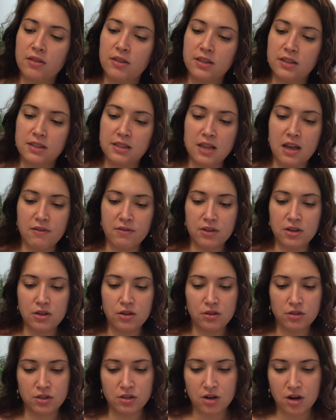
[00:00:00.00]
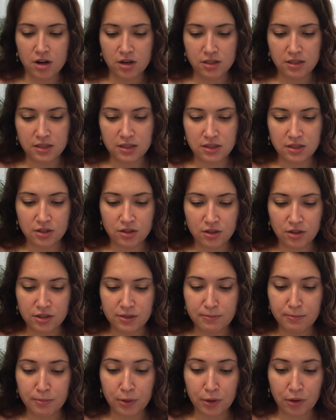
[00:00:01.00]
the seven star sisters,
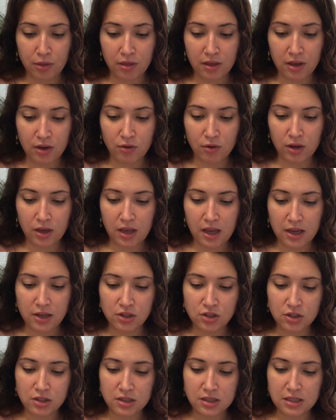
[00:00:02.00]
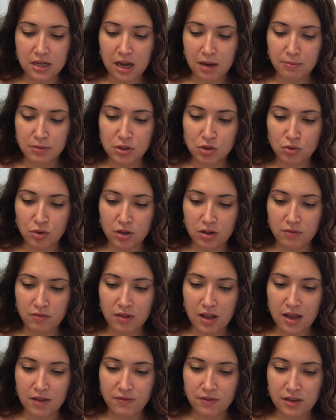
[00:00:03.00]
birthing creations, tapestry of
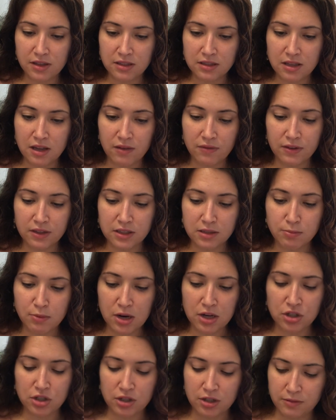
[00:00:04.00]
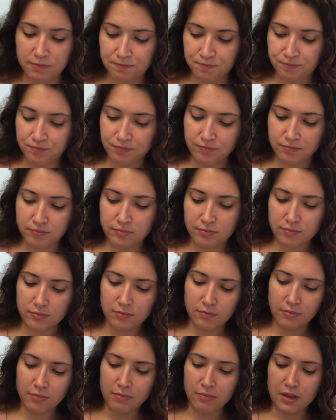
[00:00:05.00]
life, self-expression.
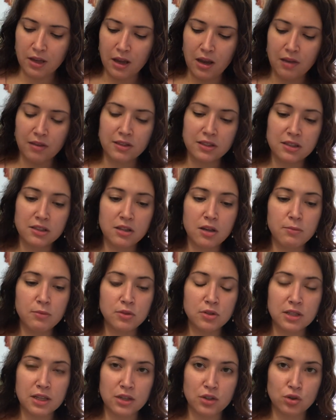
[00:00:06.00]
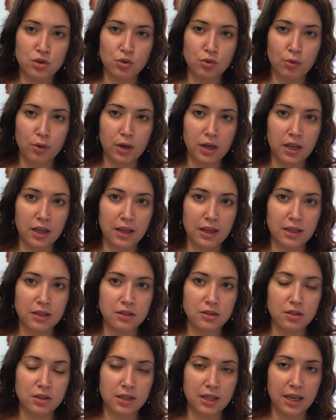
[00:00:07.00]
This is almost like joining
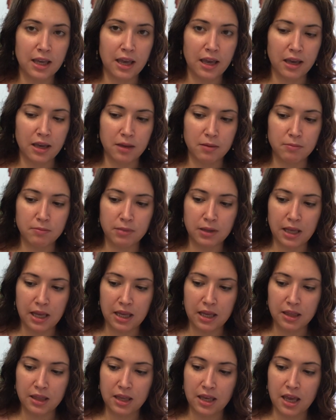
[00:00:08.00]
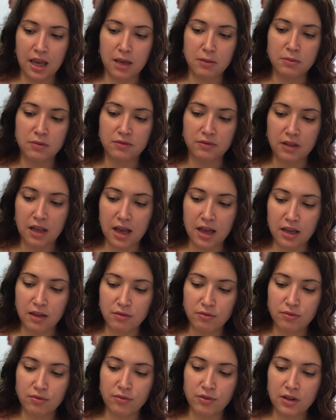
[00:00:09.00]
into the game, playing the game of
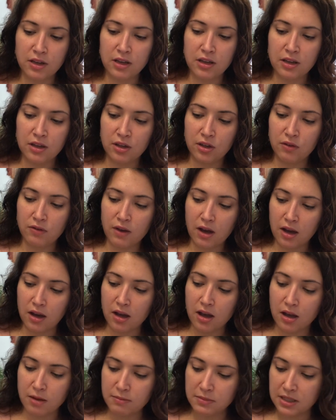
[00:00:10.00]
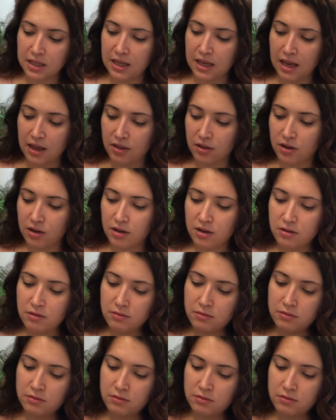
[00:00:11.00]
life. You've got come together,